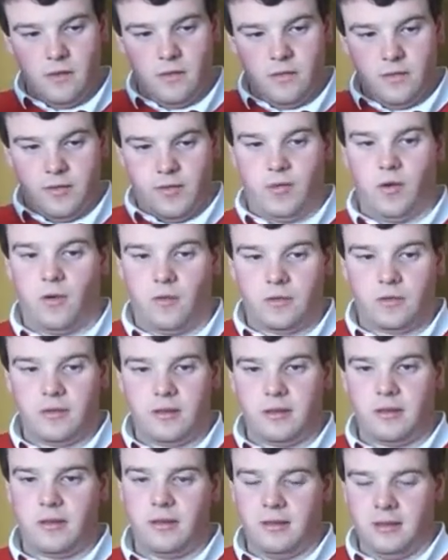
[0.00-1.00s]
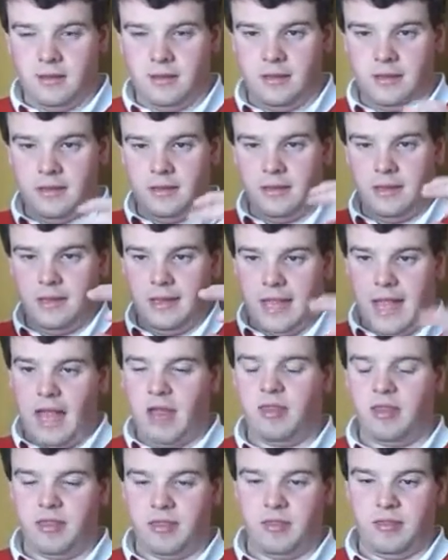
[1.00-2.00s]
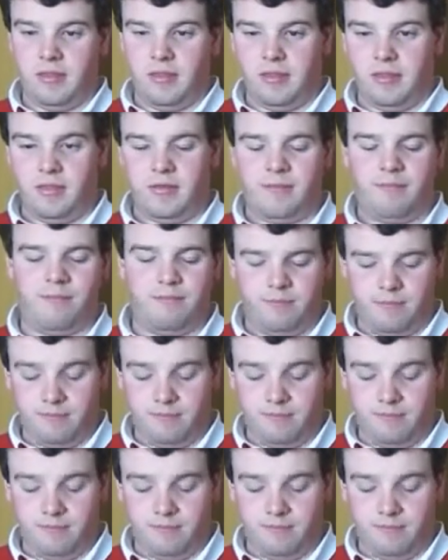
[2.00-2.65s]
the Doctor, as the